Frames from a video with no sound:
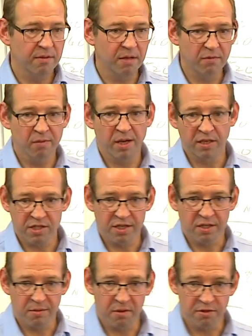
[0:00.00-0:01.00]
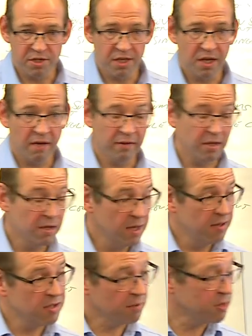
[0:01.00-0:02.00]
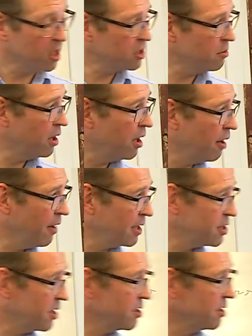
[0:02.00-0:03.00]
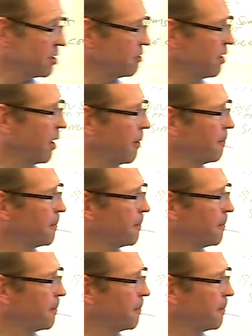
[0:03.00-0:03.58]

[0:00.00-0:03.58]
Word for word: then we may extend the policy cover subject to a higher access to do that.